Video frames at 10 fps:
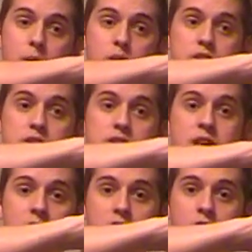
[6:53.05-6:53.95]
would
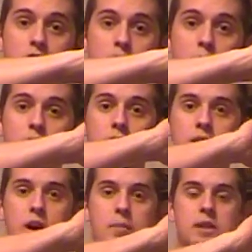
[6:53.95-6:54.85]
stick. They would
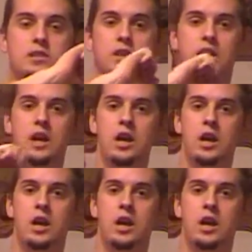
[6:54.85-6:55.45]
basically.